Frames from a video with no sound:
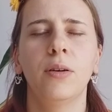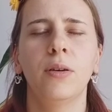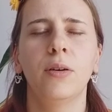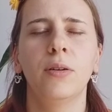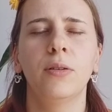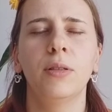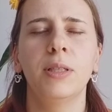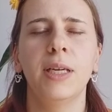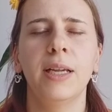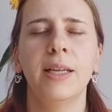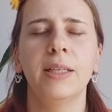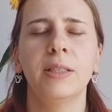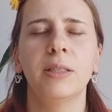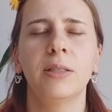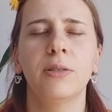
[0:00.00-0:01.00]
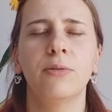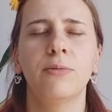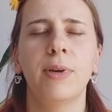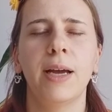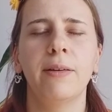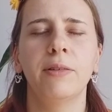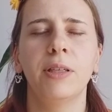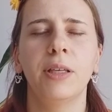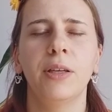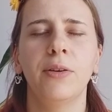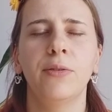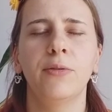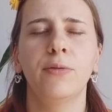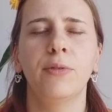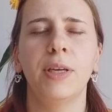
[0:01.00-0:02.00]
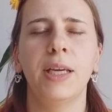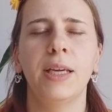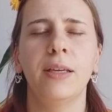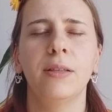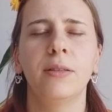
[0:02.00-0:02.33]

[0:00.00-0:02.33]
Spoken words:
until it's surrounding your feet.